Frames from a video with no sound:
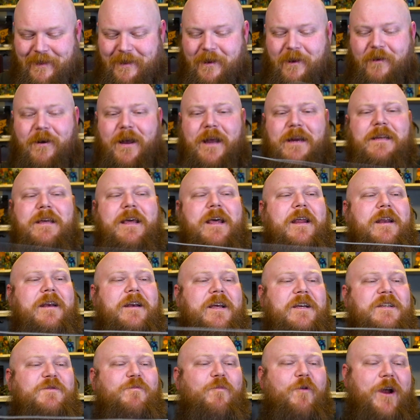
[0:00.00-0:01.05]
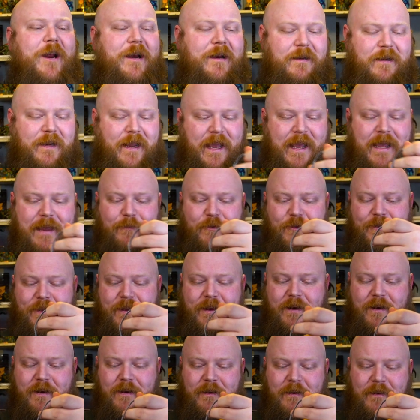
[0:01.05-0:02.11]
All right, nice braided cable
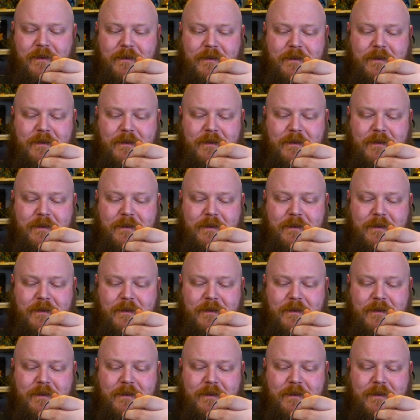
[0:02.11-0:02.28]
there.